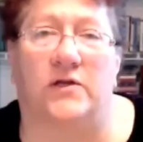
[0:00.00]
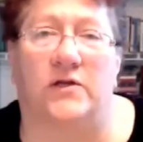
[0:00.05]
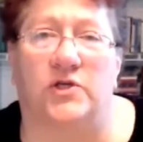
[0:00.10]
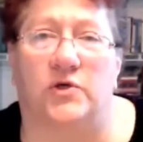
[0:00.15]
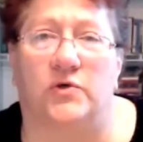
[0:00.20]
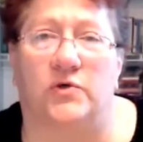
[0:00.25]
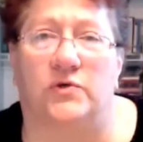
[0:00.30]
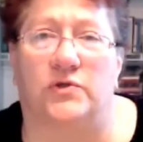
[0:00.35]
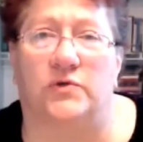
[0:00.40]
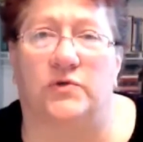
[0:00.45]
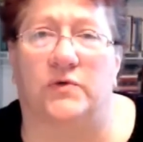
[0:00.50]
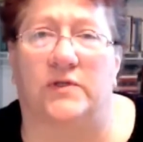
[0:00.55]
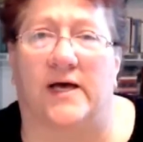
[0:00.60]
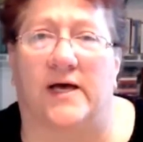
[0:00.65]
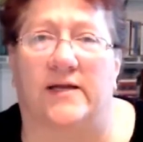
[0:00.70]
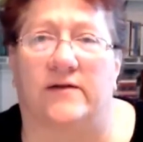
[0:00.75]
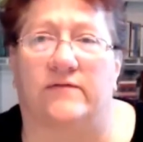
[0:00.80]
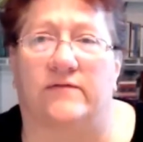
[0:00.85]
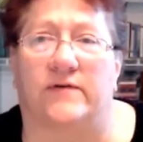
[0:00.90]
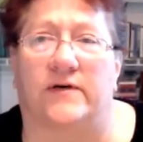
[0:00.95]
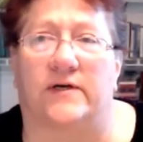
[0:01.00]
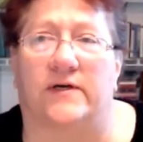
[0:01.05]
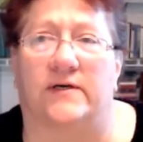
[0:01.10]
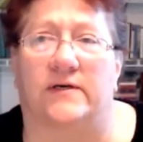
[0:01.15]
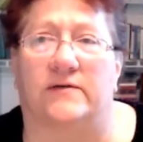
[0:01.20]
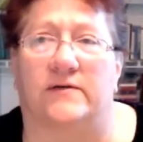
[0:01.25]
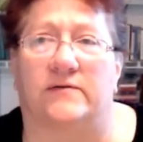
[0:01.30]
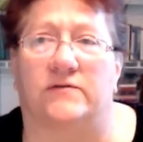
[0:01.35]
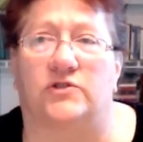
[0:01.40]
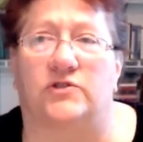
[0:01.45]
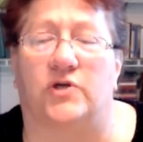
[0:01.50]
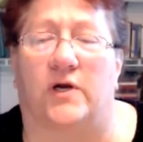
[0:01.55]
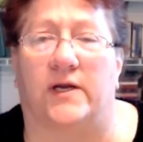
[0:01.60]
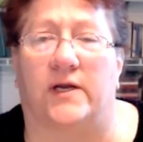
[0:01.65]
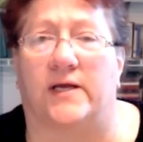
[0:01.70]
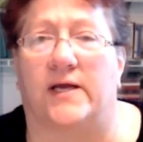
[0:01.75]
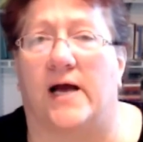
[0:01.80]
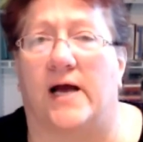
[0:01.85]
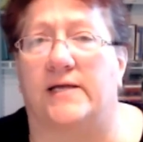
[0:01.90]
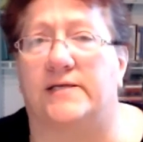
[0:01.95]
do you do a lot of try
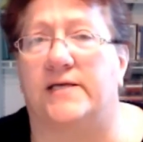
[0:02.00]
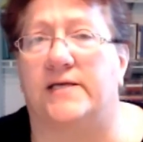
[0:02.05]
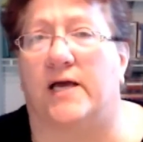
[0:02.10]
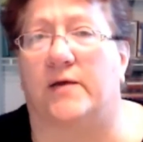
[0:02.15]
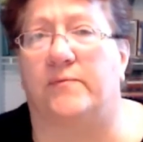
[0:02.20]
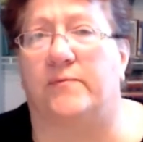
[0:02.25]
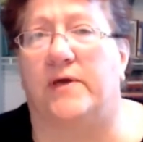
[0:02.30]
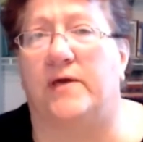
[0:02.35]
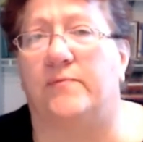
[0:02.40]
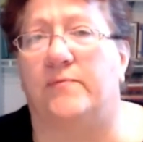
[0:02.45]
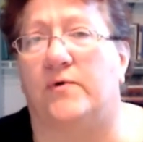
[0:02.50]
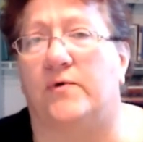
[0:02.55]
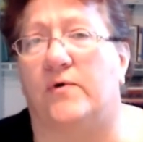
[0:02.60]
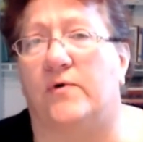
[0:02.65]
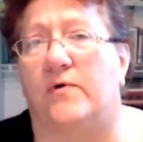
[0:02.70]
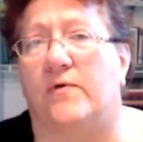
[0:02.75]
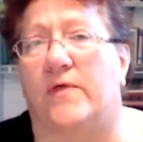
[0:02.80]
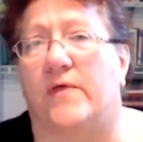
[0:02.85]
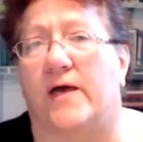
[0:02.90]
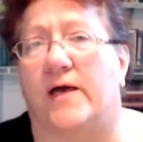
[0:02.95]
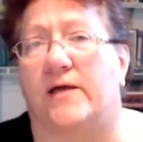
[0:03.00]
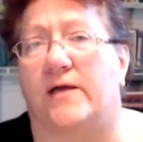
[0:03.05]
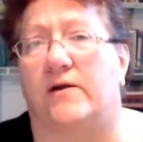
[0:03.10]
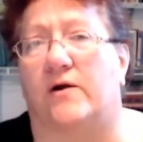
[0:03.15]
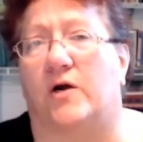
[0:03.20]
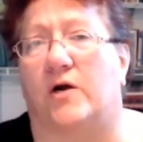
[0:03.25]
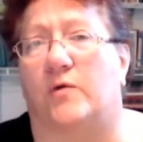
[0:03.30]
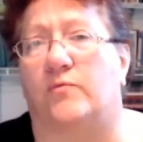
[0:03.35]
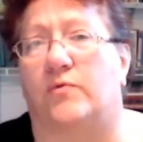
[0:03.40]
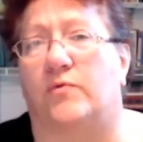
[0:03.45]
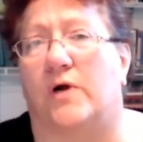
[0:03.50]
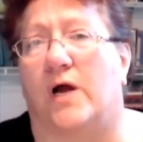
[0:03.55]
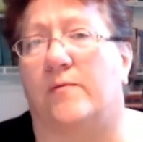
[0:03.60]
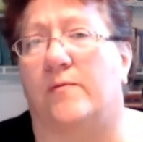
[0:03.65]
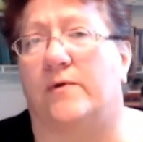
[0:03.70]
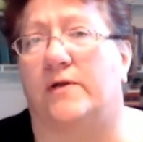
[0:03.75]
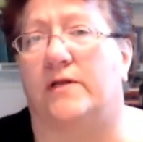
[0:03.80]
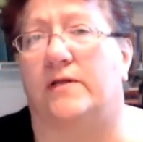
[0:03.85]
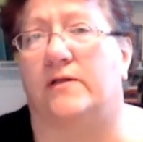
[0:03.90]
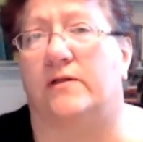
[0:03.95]
to contact people that are
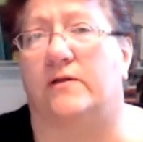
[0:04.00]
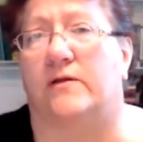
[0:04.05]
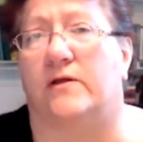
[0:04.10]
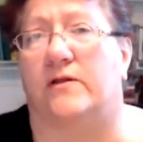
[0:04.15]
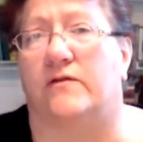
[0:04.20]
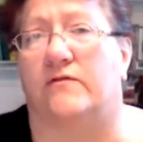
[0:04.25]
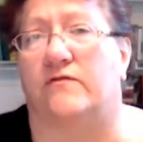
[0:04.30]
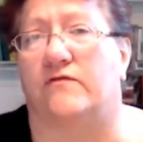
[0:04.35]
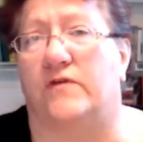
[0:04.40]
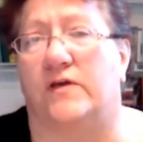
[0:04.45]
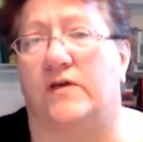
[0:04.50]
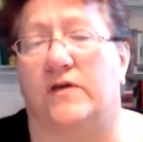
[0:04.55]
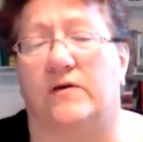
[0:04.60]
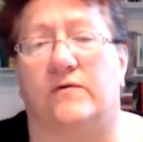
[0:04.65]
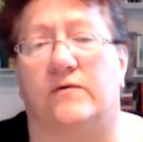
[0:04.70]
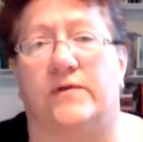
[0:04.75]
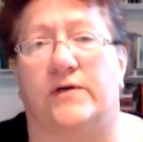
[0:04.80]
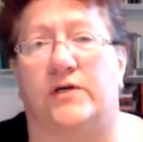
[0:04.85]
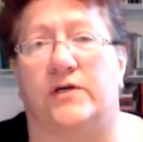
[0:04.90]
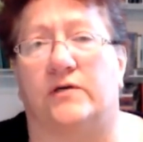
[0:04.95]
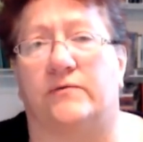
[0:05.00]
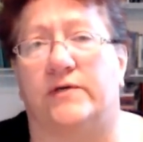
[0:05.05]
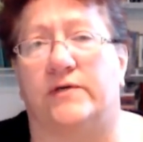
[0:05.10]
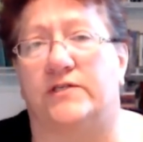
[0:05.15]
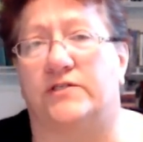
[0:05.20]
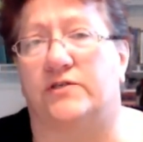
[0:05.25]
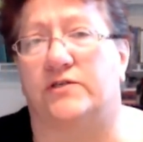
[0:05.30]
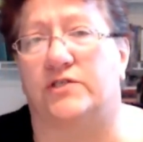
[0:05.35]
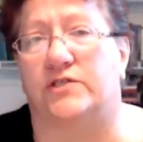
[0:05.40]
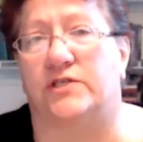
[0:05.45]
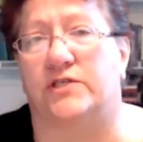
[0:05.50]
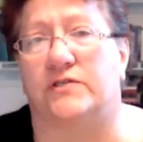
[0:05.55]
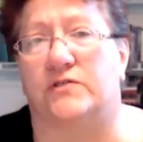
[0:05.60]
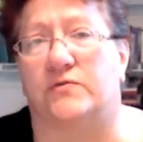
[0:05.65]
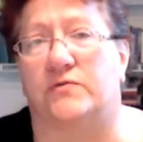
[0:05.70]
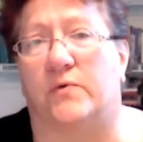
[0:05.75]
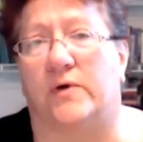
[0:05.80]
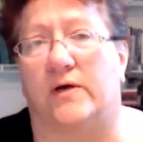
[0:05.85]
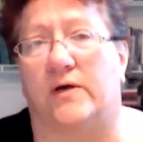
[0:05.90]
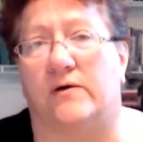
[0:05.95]
prominent in the field that you're researching as
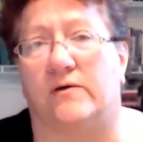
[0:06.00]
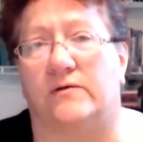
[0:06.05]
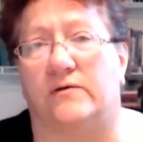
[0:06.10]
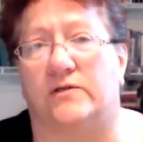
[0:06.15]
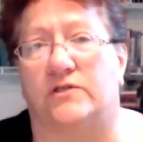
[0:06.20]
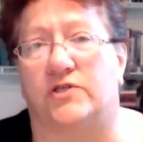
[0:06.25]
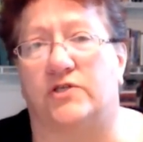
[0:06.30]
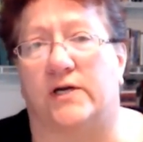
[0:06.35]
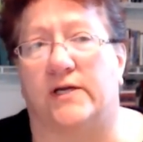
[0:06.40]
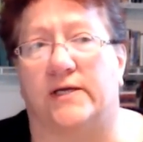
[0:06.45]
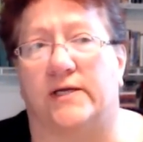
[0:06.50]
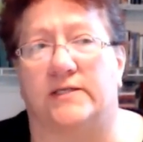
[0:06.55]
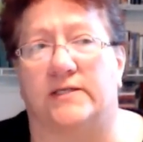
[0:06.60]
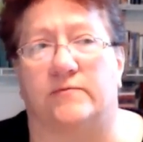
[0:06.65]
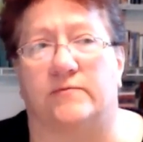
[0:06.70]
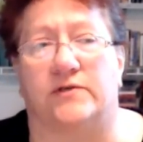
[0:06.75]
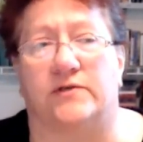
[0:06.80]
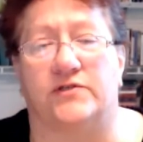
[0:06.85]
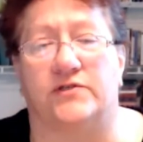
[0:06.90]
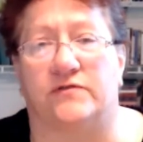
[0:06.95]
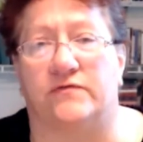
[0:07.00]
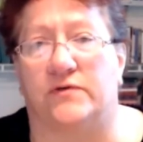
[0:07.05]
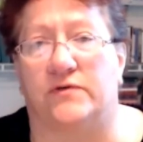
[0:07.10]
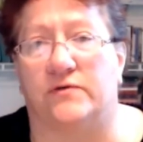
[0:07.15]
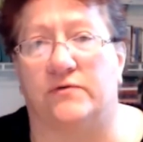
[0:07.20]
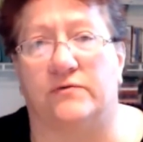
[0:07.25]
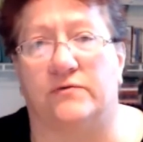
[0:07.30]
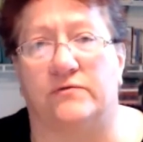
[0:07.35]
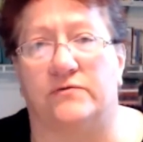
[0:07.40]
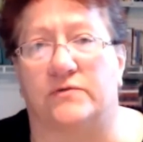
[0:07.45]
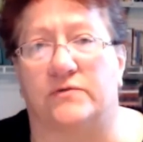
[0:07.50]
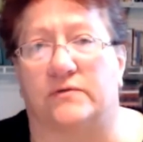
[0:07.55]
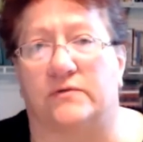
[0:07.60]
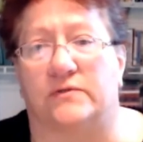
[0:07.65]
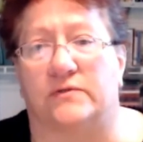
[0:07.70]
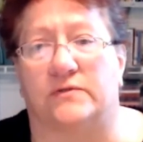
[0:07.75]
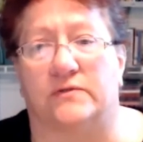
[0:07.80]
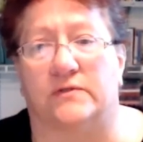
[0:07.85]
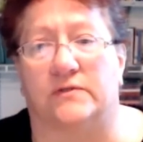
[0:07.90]
well to try to get some interviews or?